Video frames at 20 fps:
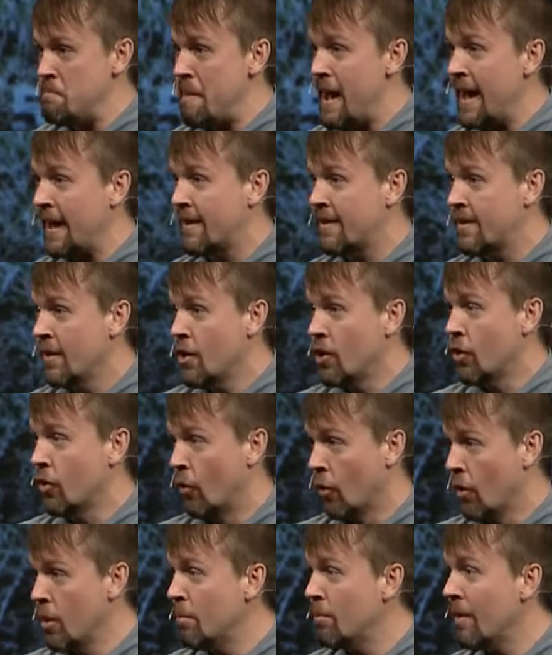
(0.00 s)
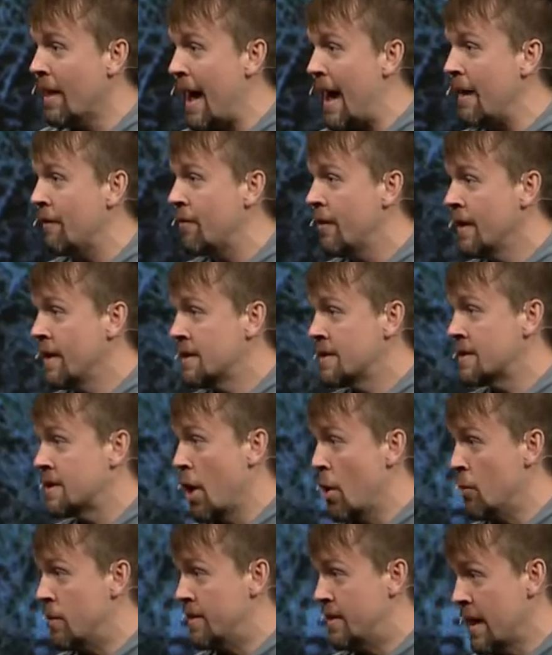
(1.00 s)
makes group life
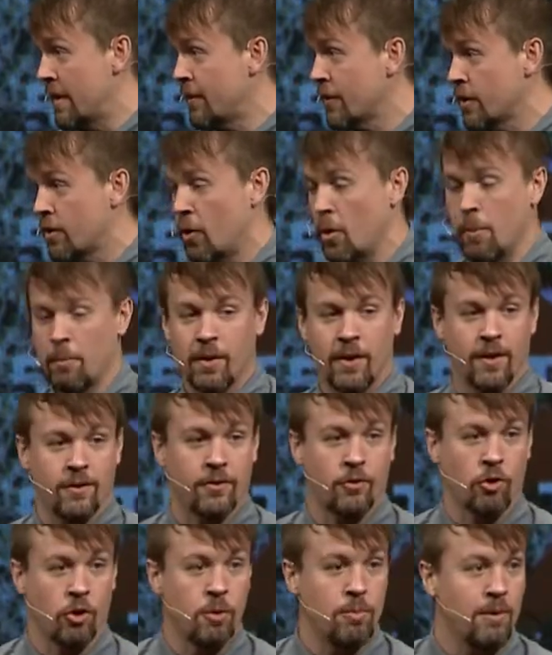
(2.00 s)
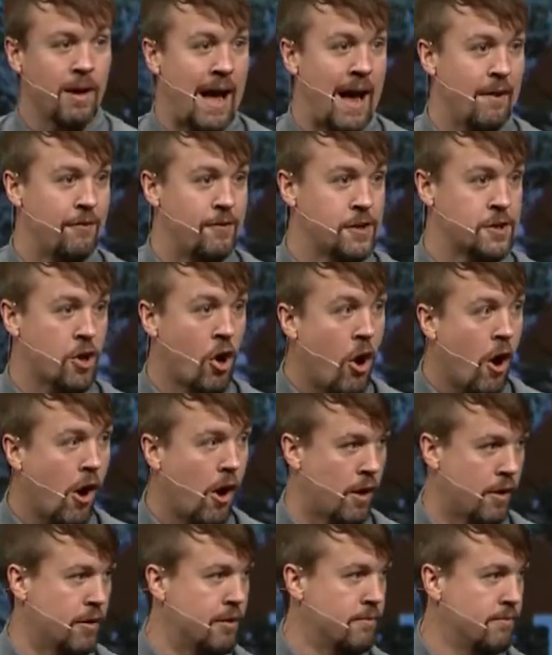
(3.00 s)
so difficult because group life is
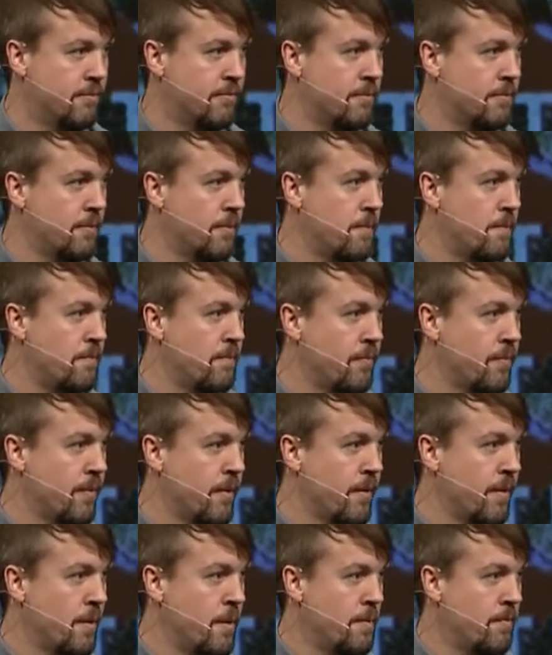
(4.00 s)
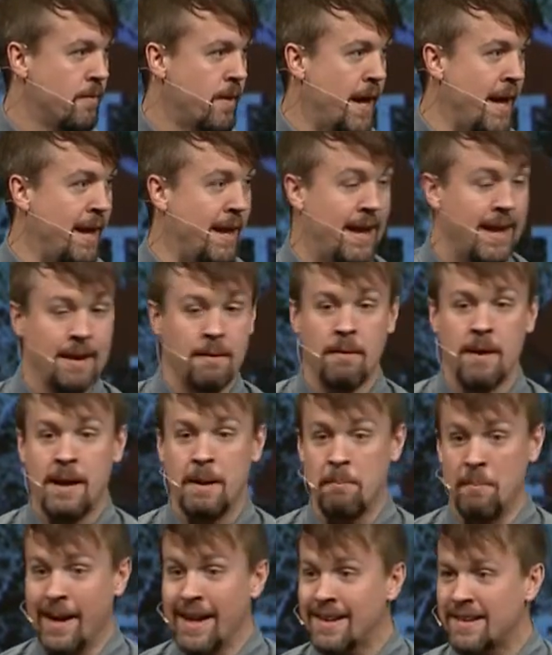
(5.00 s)
hard. And, and,
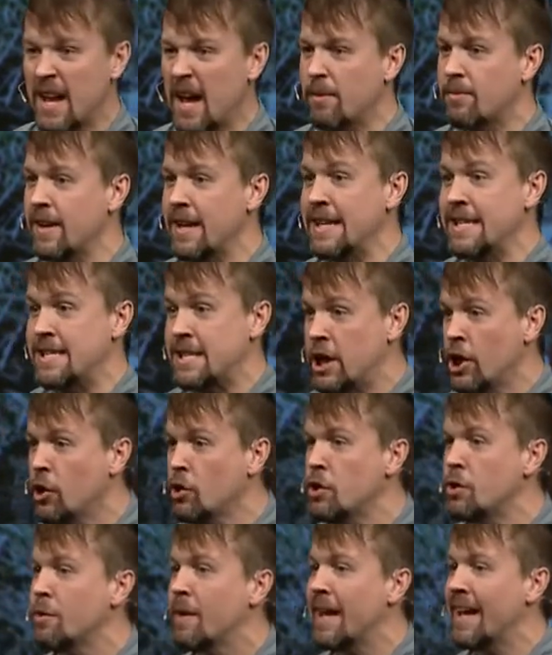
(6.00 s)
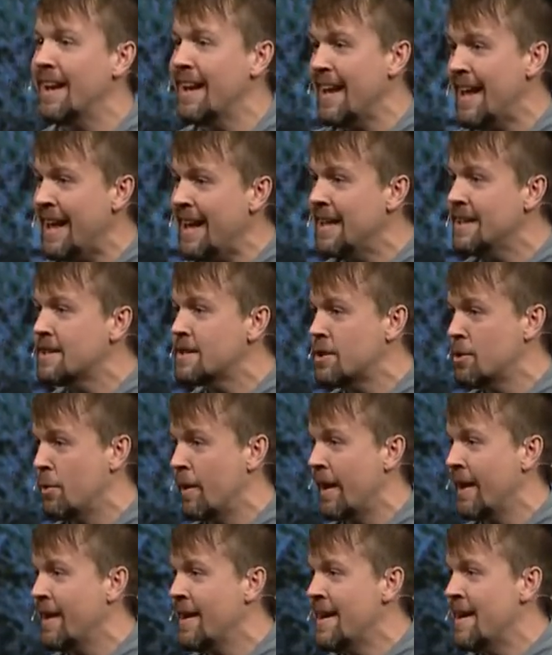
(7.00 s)
and many times, until you get into
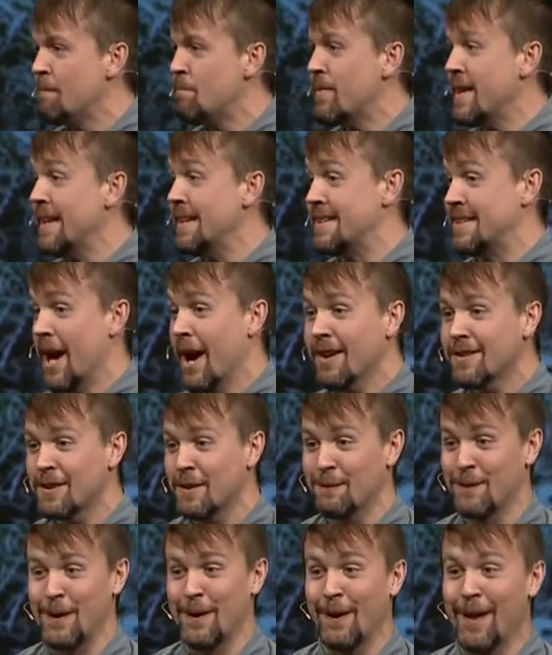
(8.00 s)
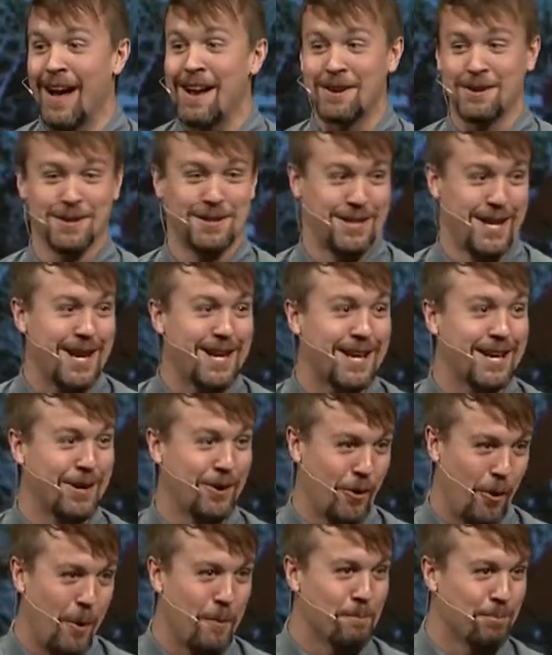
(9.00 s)
it, it doesn't feel like you're seeking
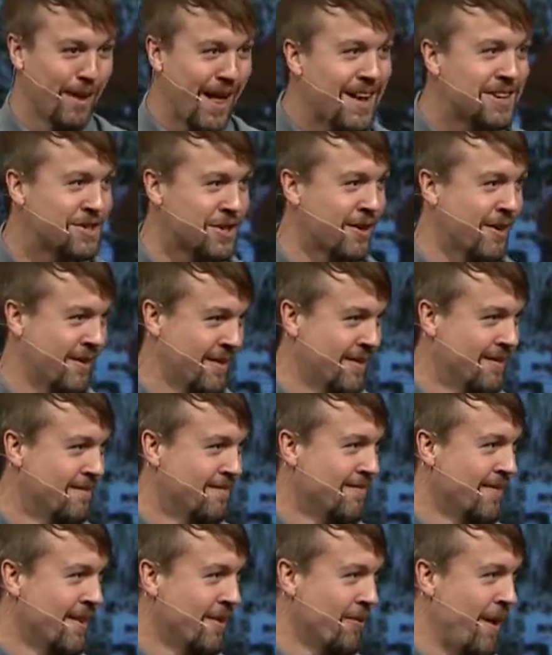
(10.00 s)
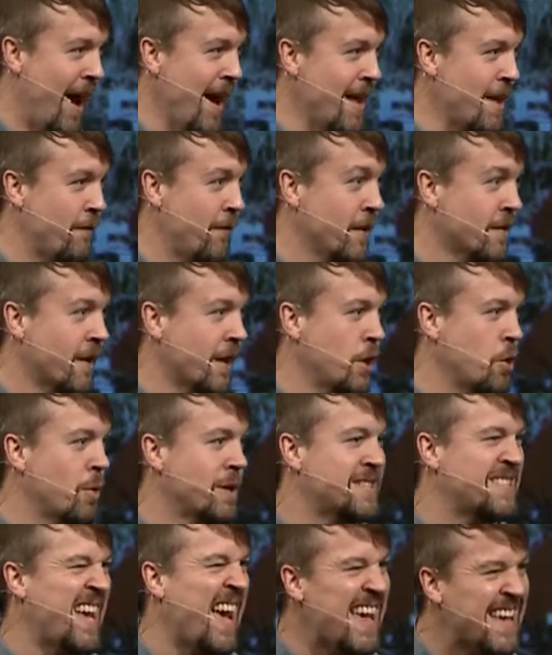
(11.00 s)
your own pleasure, right? It feels like you
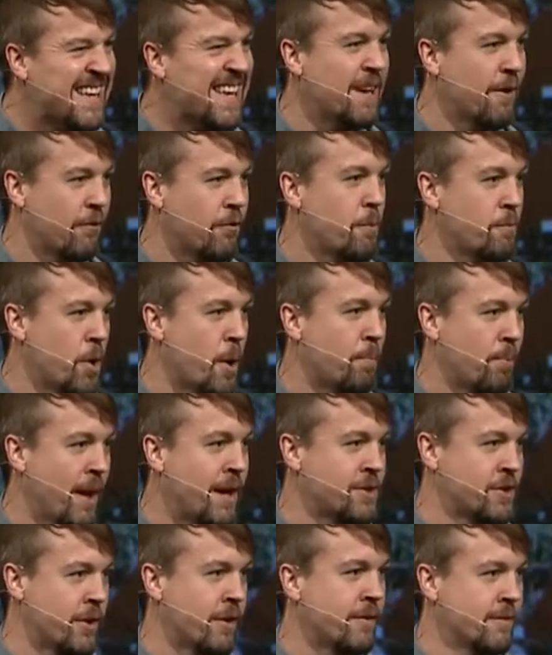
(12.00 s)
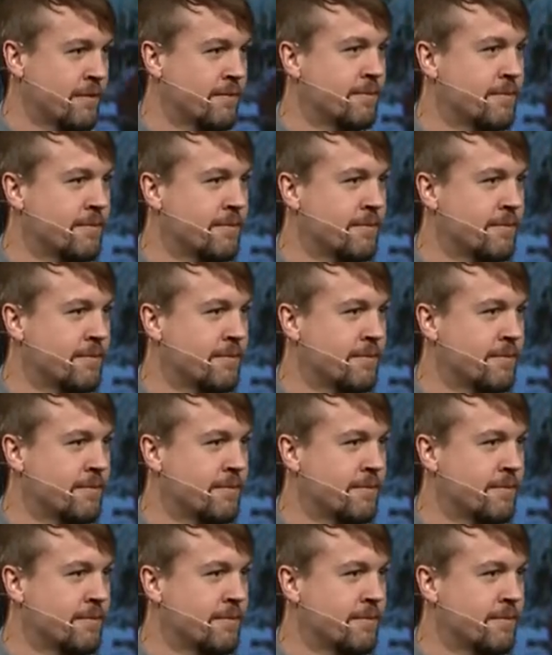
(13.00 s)
are taking from your pleasure.